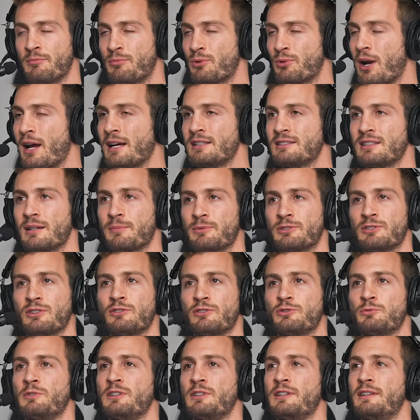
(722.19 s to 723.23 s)
In Brian's
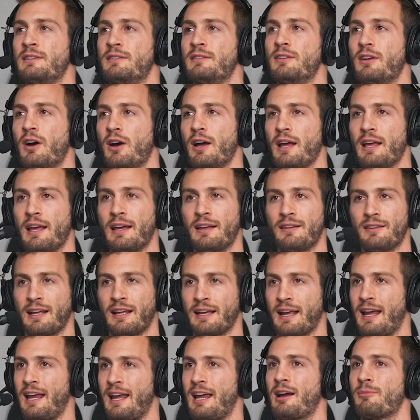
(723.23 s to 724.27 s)
episodes, we
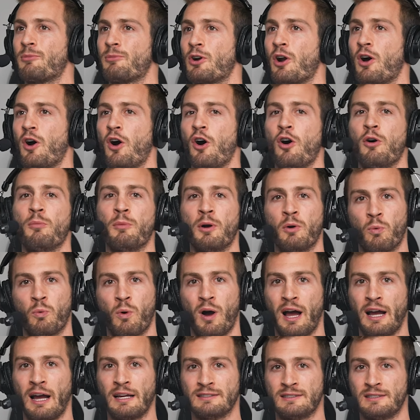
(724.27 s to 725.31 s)
like hammer home at
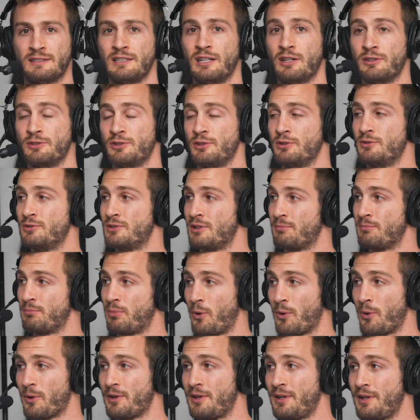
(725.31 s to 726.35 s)
why C O two is
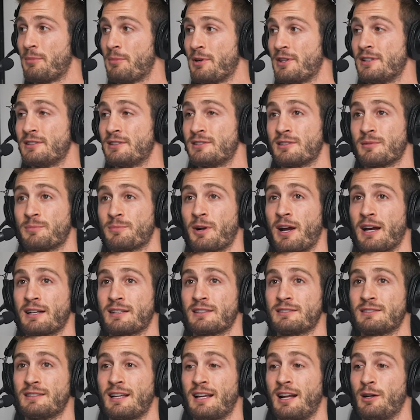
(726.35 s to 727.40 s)
important, but this is a
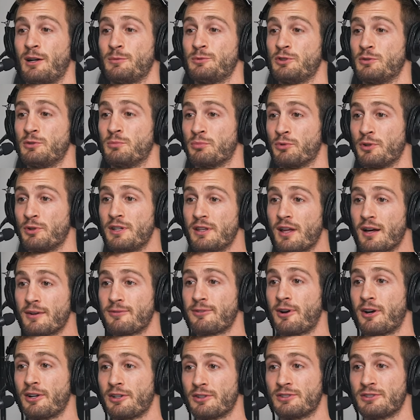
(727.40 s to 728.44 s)
practice that helps you breathe off
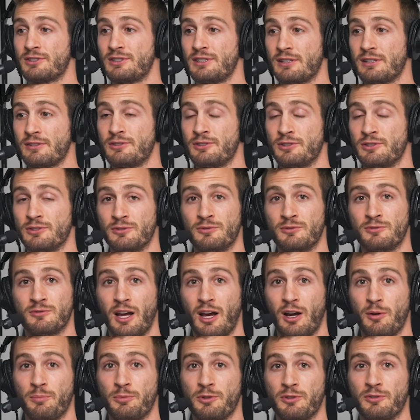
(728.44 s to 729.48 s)
all your C O two,
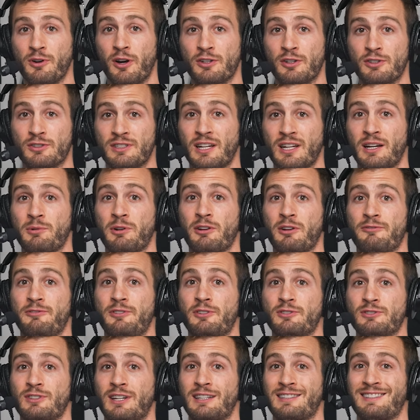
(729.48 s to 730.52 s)
help you understand what it
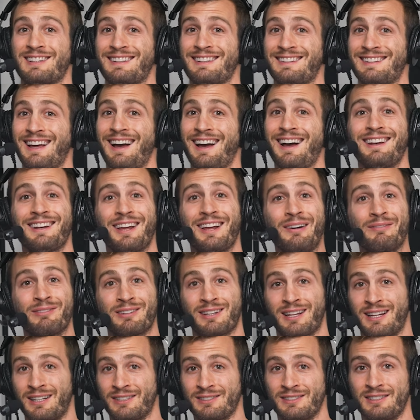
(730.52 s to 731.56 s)
feels like to not have a
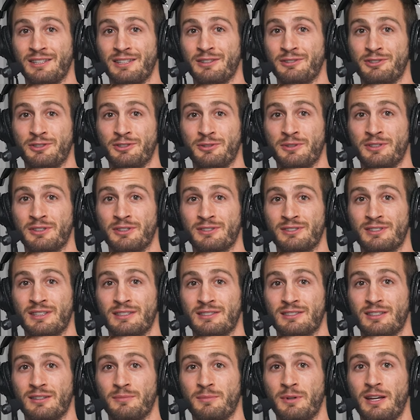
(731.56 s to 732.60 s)
lot of C O two in your
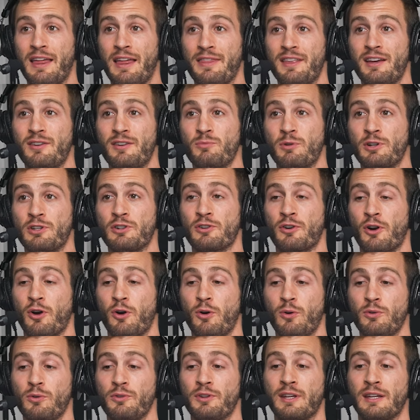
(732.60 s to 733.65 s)
system. And then when you're
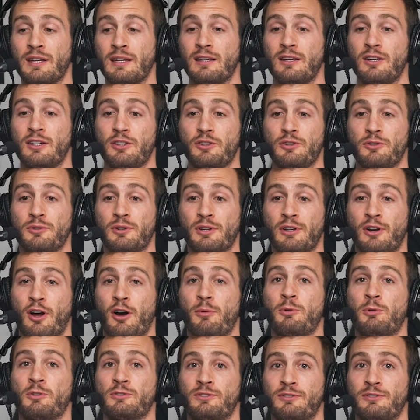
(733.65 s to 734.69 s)
holding, you can
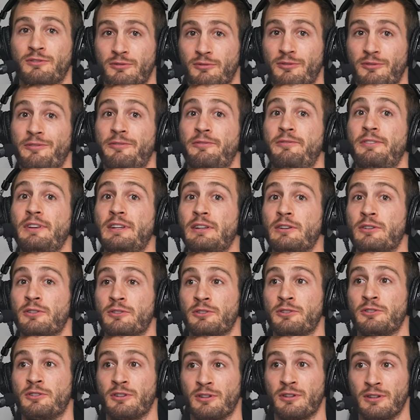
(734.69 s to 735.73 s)
almost feel,
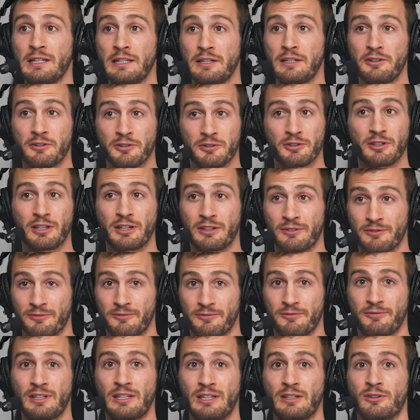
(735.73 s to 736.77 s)
you can literally
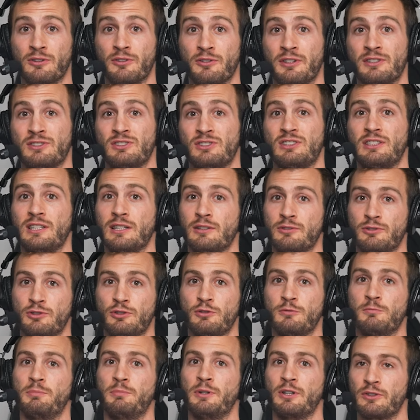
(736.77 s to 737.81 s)
feel the C O
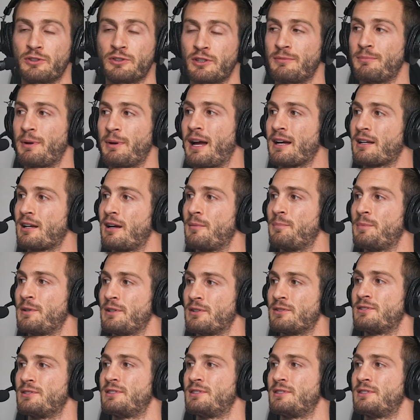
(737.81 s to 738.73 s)
two building back up in your